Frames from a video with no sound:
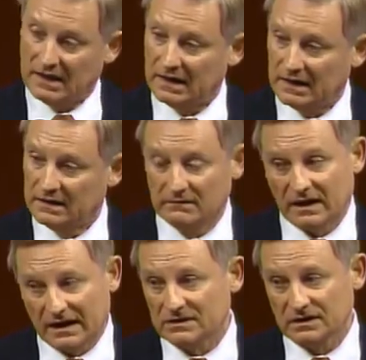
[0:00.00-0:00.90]
And
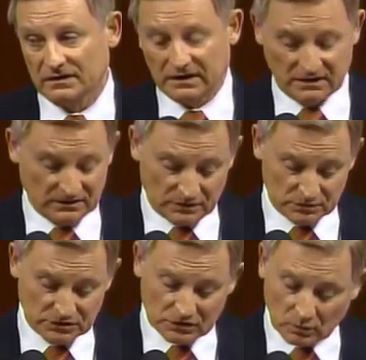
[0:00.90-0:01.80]
actually, they, it was
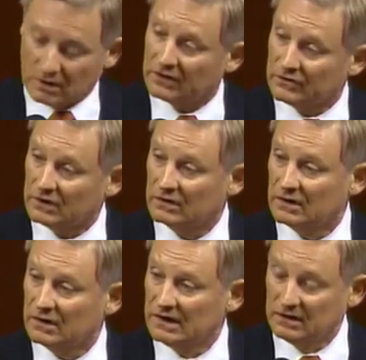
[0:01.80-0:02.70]
just one of their
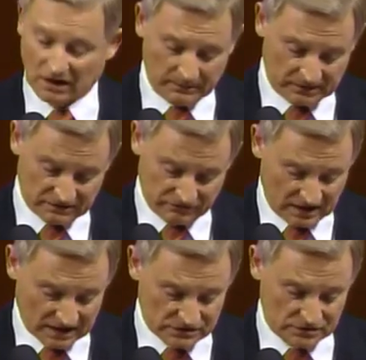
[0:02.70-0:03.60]
economic
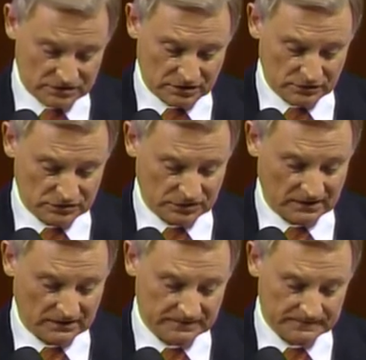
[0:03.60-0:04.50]
advisors who sent
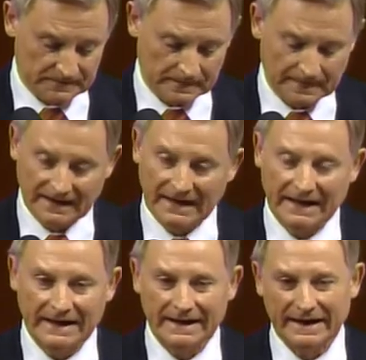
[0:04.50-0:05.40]
it.
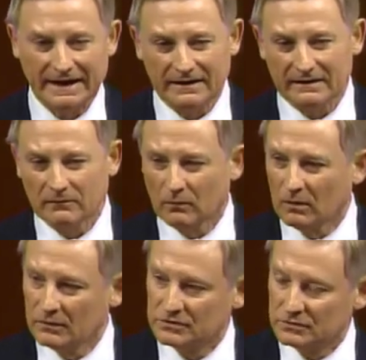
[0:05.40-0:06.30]
And what
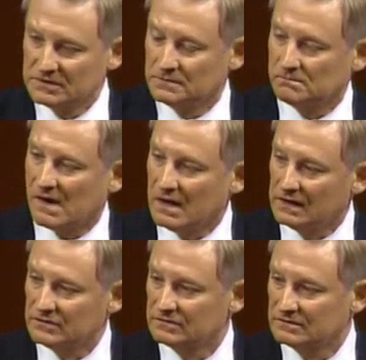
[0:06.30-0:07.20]
was the
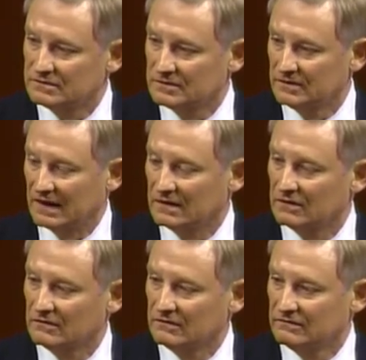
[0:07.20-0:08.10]
response to that
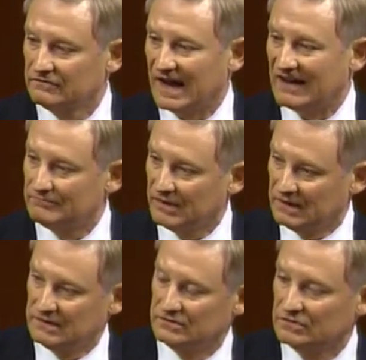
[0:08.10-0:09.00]
little five
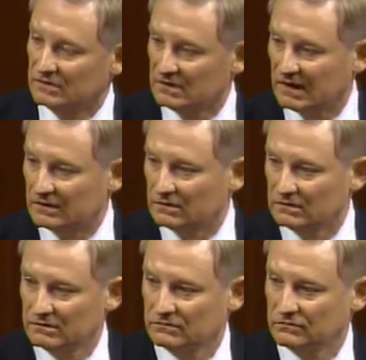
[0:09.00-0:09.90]
page letter
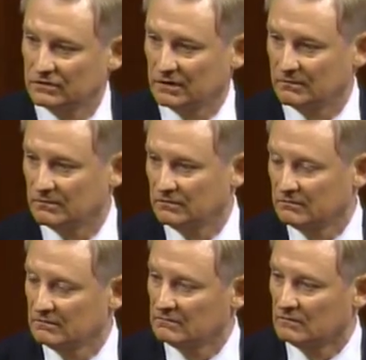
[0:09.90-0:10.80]
from
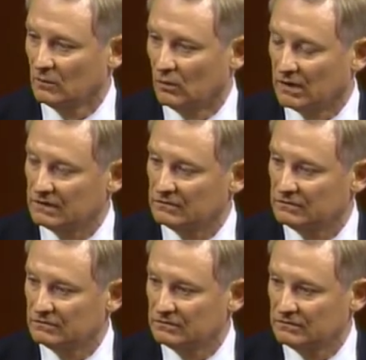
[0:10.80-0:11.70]
one of